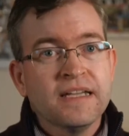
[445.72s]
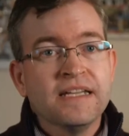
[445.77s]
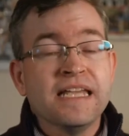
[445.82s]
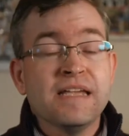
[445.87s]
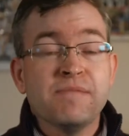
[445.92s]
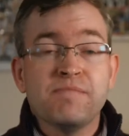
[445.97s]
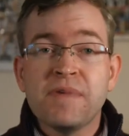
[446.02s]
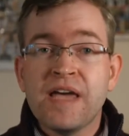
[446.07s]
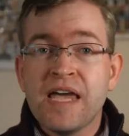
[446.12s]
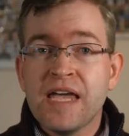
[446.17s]

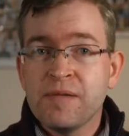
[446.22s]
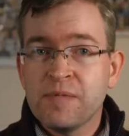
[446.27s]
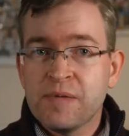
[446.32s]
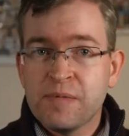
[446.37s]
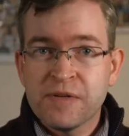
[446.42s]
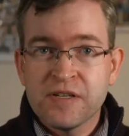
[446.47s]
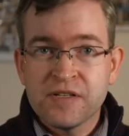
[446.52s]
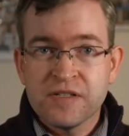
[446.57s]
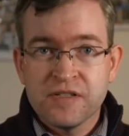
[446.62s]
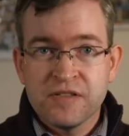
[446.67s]
It may be
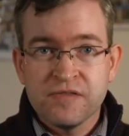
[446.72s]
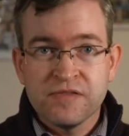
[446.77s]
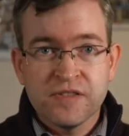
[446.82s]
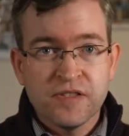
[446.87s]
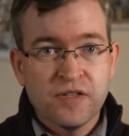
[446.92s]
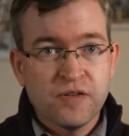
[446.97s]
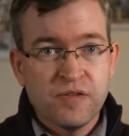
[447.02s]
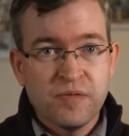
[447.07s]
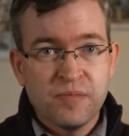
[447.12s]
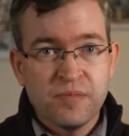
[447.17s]
because of
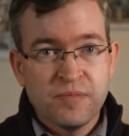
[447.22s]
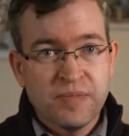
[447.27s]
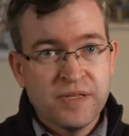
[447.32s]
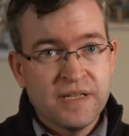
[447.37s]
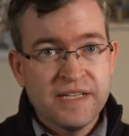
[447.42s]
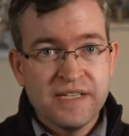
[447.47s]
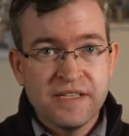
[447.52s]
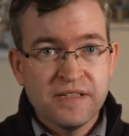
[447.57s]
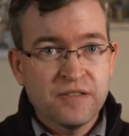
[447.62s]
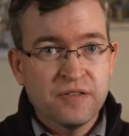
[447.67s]
current
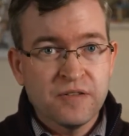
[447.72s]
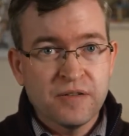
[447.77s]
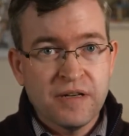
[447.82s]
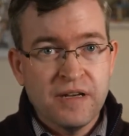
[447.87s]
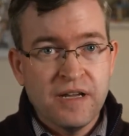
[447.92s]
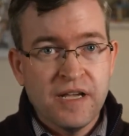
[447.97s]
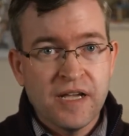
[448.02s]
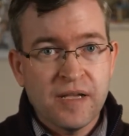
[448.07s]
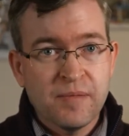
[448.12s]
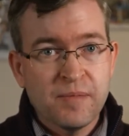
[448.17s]
political
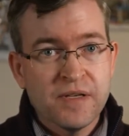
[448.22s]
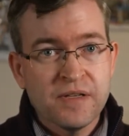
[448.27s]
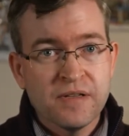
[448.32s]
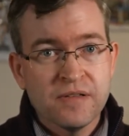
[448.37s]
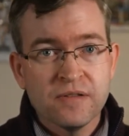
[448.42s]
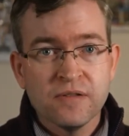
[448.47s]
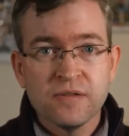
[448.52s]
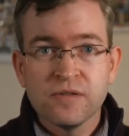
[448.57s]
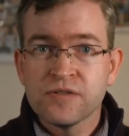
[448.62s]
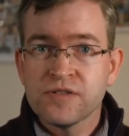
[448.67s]
climate
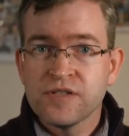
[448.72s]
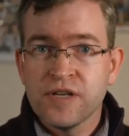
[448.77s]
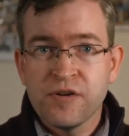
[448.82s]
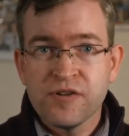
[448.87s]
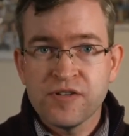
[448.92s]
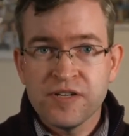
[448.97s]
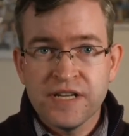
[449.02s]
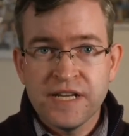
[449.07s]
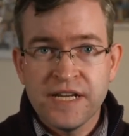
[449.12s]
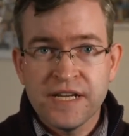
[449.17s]
or
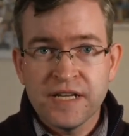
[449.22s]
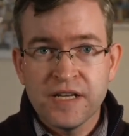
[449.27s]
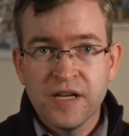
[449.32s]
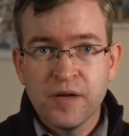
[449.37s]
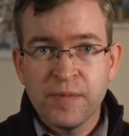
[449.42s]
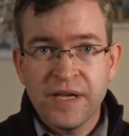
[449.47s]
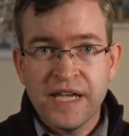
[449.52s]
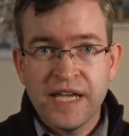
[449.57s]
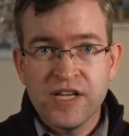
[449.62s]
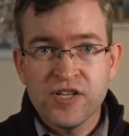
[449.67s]
social and
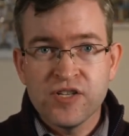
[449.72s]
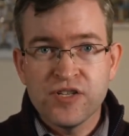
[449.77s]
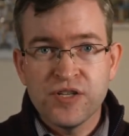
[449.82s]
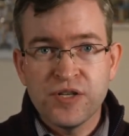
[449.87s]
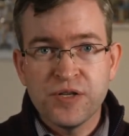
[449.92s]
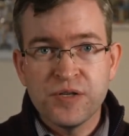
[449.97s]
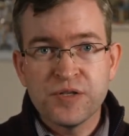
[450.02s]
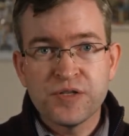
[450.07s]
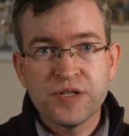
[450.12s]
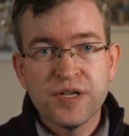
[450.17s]
economic
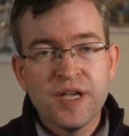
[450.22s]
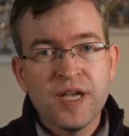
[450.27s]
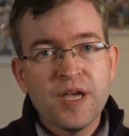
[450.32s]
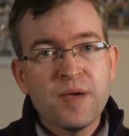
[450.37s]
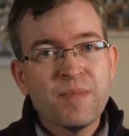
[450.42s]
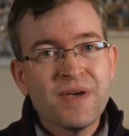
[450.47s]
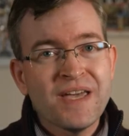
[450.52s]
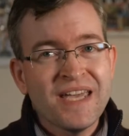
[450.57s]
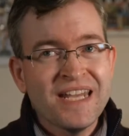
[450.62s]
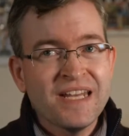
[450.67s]
issues,
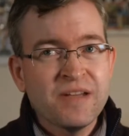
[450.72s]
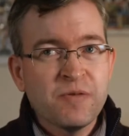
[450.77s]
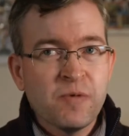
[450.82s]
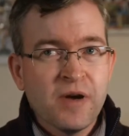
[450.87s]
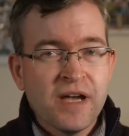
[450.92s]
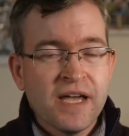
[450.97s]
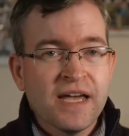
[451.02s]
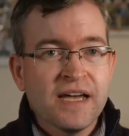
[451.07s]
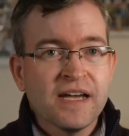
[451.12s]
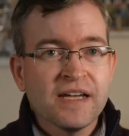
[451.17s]
but in a
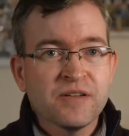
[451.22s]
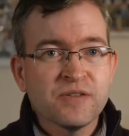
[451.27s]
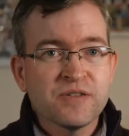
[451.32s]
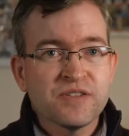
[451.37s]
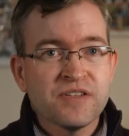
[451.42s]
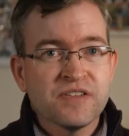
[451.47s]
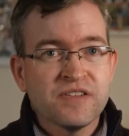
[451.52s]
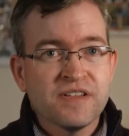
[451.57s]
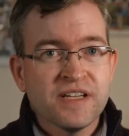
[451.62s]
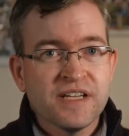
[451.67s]
way I
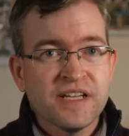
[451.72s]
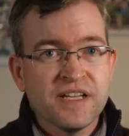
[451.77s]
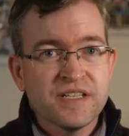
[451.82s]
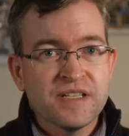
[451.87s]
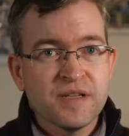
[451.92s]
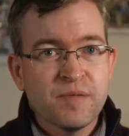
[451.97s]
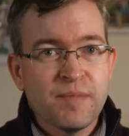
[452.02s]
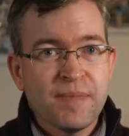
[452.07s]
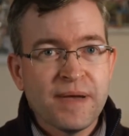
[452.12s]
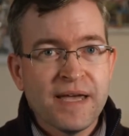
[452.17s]
also think it's
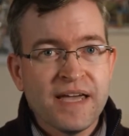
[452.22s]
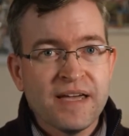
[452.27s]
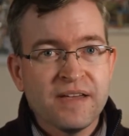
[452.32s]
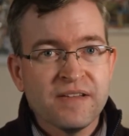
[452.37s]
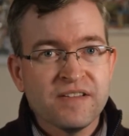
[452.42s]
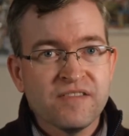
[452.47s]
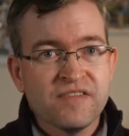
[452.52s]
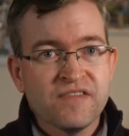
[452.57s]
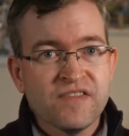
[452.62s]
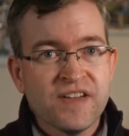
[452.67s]
about
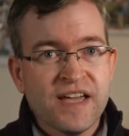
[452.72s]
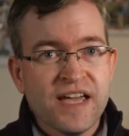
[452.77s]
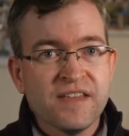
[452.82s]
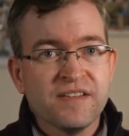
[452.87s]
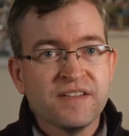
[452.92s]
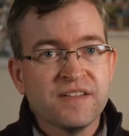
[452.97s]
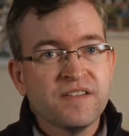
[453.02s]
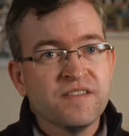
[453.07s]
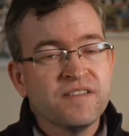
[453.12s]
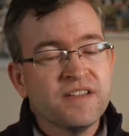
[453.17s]
the fact
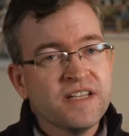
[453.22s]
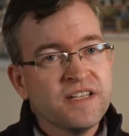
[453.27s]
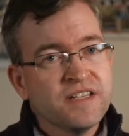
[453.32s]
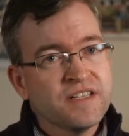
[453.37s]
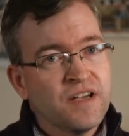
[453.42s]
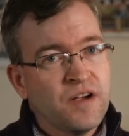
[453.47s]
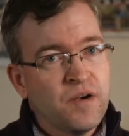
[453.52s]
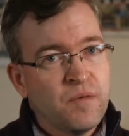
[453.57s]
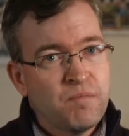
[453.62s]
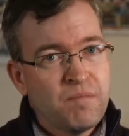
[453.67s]
that these
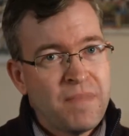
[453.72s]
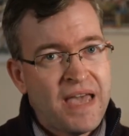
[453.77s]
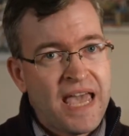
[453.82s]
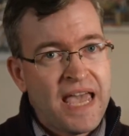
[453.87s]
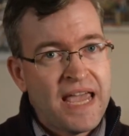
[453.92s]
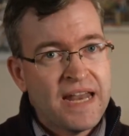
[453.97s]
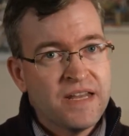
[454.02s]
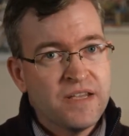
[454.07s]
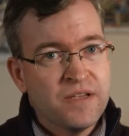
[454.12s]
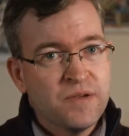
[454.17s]
are
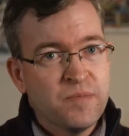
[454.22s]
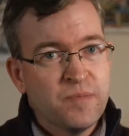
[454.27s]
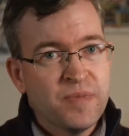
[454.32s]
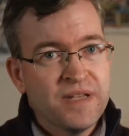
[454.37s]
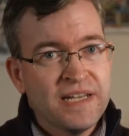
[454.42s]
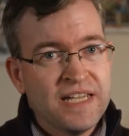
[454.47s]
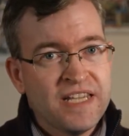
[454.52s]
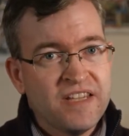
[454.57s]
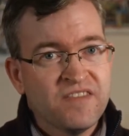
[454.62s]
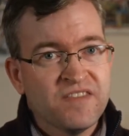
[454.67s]
men who
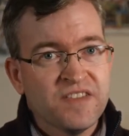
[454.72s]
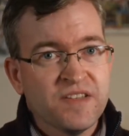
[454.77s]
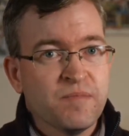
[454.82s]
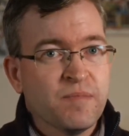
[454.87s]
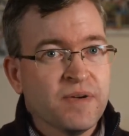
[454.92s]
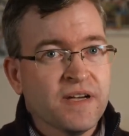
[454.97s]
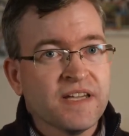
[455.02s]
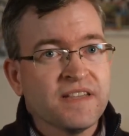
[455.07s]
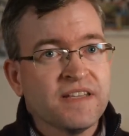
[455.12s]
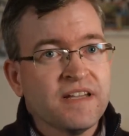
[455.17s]
believe that
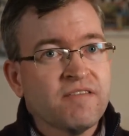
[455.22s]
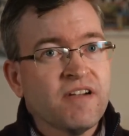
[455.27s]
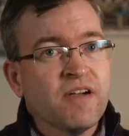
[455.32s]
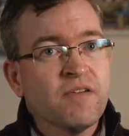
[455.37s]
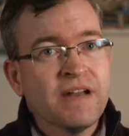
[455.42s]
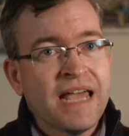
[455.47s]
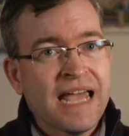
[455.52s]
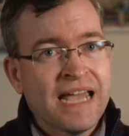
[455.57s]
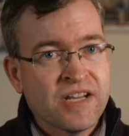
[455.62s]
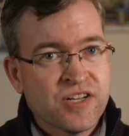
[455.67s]
by their
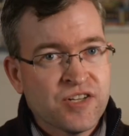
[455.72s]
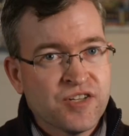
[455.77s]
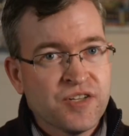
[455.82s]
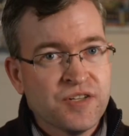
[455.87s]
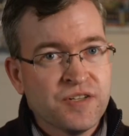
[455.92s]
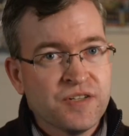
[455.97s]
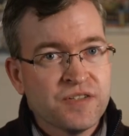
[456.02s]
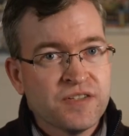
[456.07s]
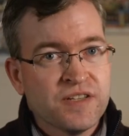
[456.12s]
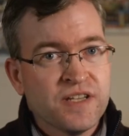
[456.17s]
own
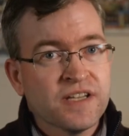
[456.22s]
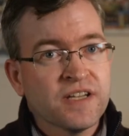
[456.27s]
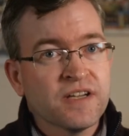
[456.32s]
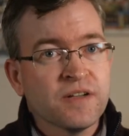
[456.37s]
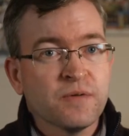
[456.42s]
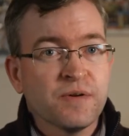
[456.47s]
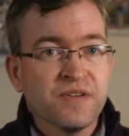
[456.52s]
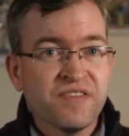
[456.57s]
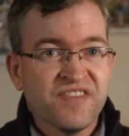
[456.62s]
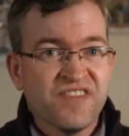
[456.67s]
actions they're going
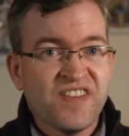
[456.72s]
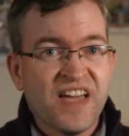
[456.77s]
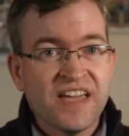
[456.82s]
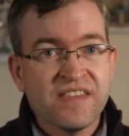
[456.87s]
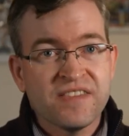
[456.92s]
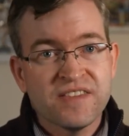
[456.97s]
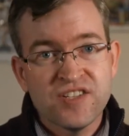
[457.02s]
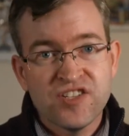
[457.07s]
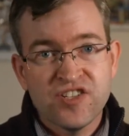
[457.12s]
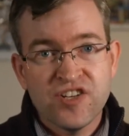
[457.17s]
to
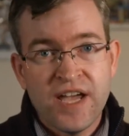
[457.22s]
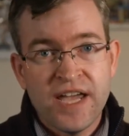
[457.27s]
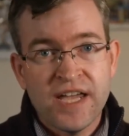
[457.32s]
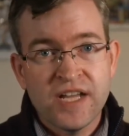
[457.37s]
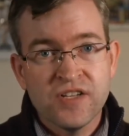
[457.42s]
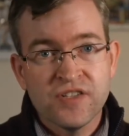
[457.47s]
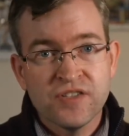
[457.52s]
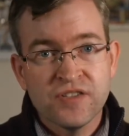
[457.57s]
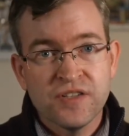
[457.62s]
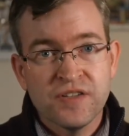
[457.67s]
affect the
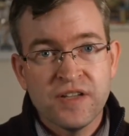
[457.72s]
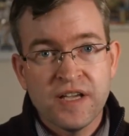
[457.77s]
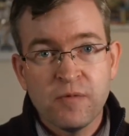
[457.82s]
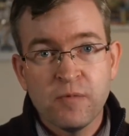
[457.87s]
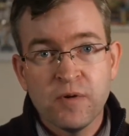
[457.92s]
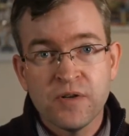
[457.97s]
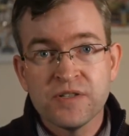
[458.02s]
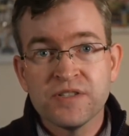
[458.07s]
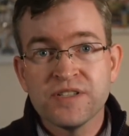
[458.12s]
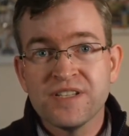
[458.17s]
change that they
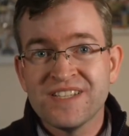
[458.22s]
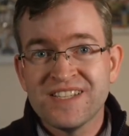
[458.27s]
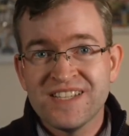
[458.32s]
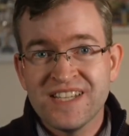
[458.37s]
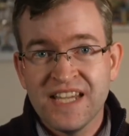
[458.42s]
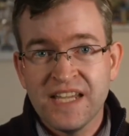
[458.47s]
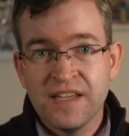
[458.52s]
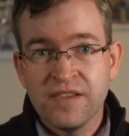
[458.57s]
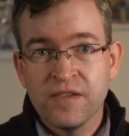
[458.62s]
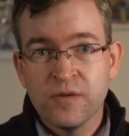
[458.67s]
want to
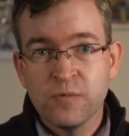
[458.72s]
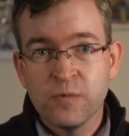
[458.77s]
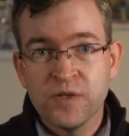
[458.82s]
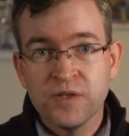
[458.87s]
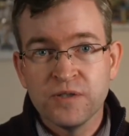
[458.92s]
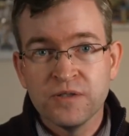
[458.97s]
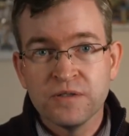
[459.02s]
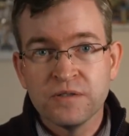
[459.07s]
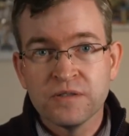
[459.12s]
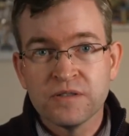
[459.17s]
see in the
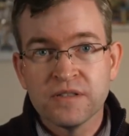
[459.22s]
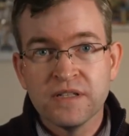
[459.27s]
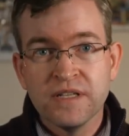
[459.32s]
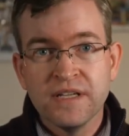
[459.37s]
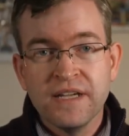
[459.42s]
world.